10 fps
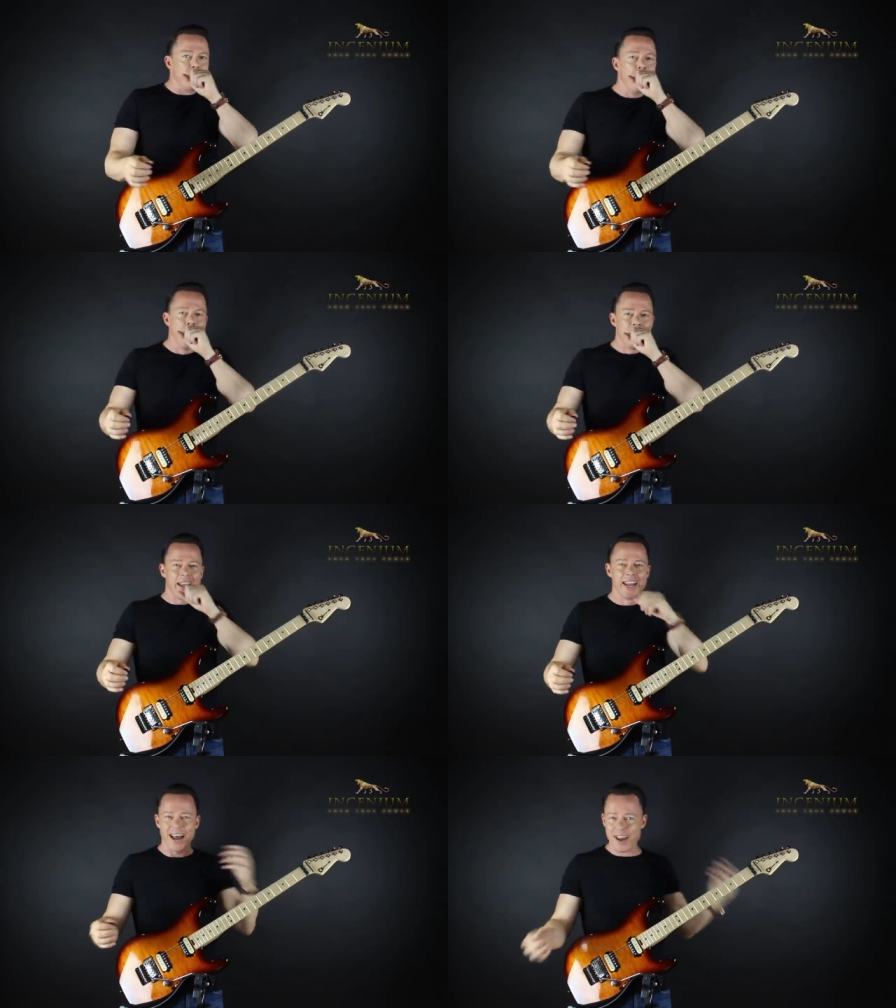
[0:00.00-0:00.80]

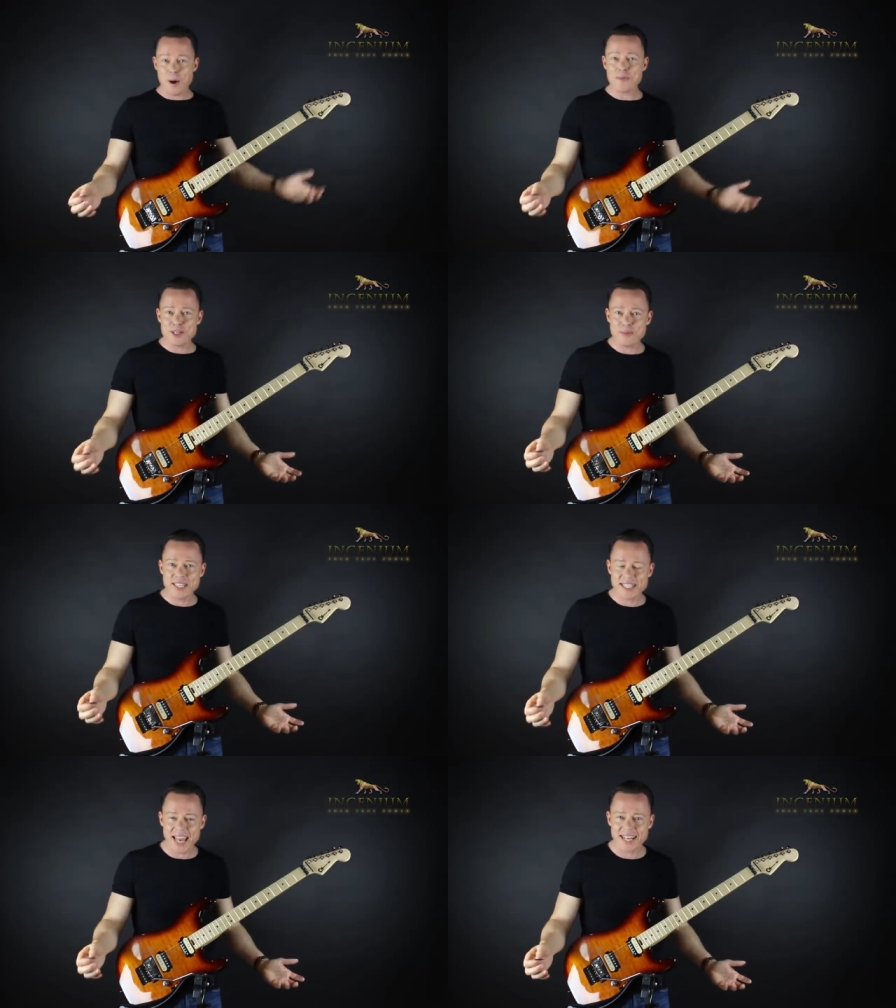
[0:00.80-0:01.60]
I hope this
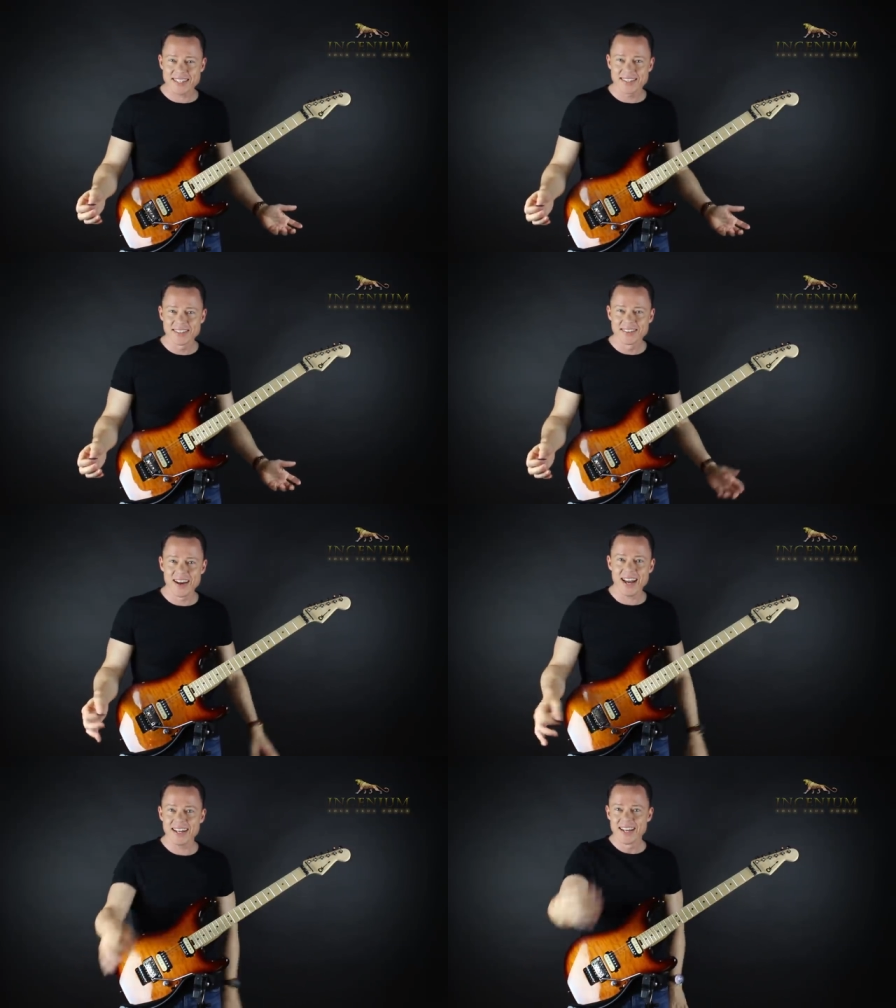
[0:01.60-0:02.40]
makes sense,
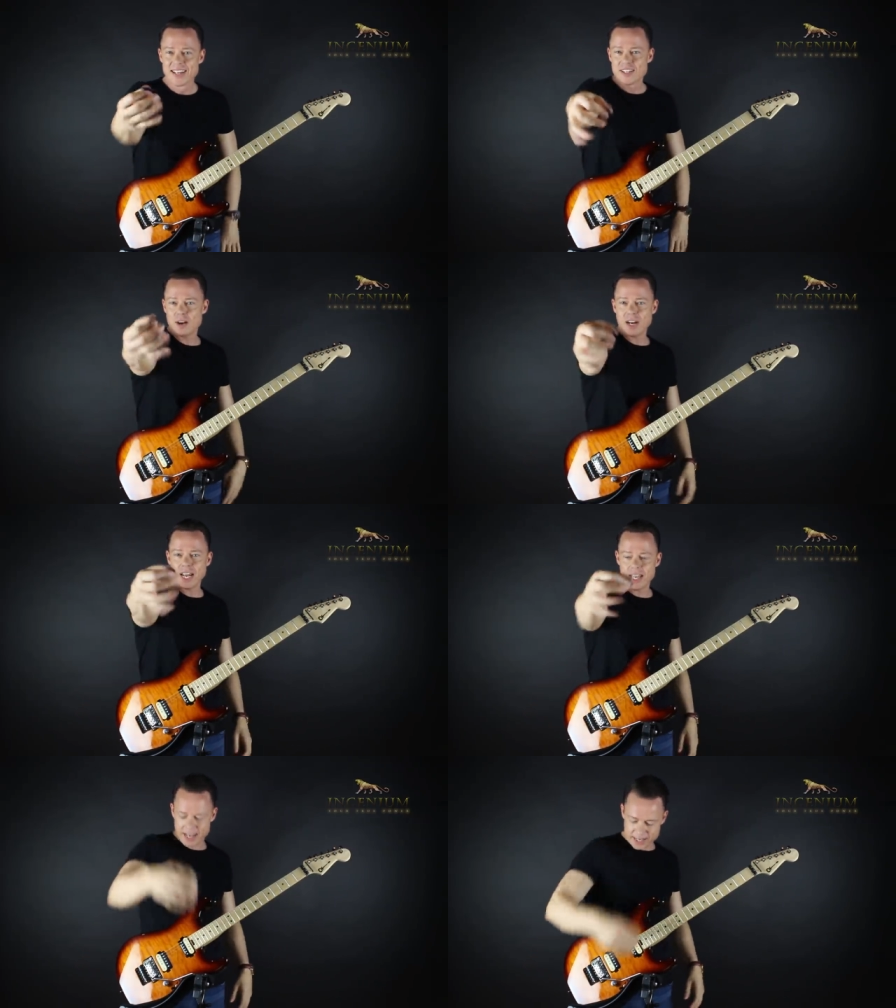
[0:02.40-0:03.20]
right? So
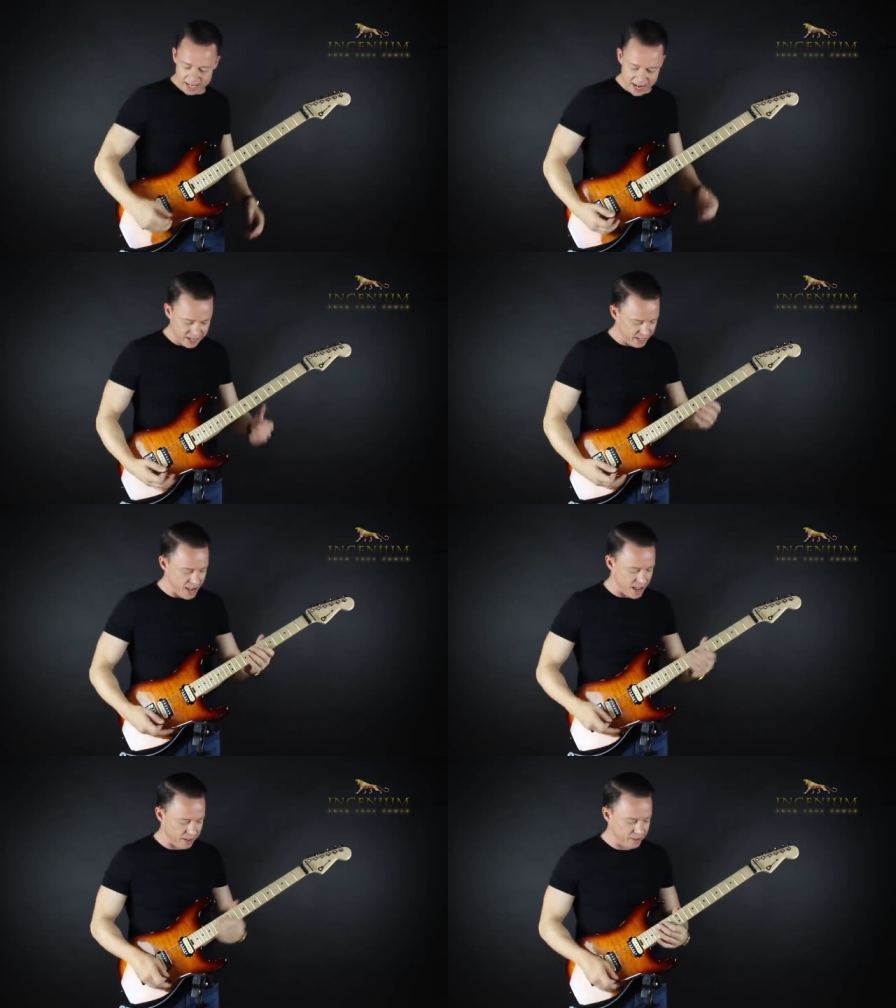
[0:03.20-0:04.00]
uh, it's like,
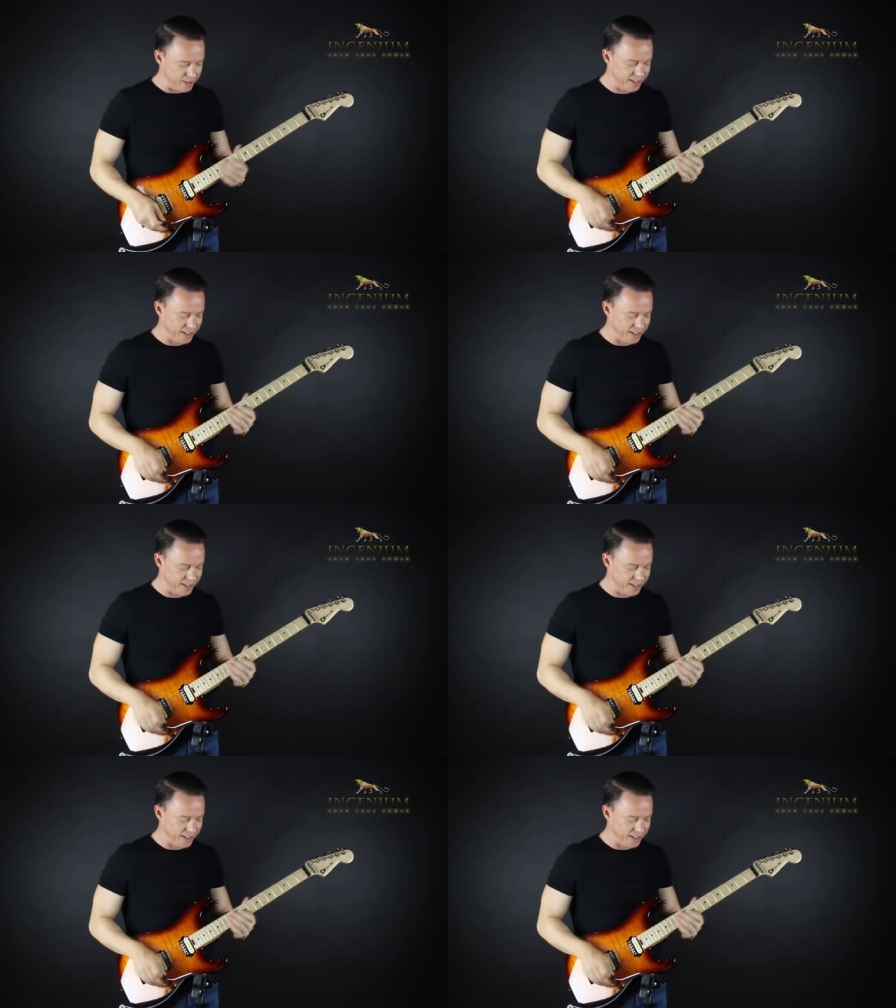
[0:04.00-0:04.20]
yeah.